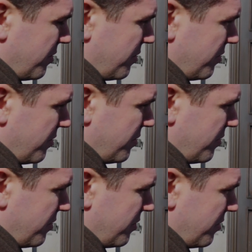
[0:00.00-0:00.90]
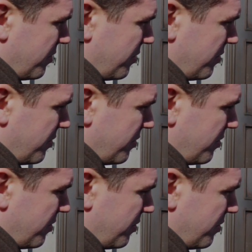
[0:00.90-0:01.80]

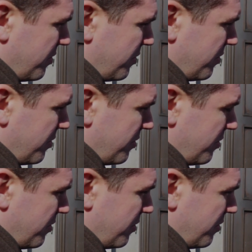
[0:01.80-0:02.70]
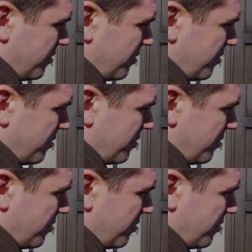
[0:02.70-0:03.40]
(not speaking)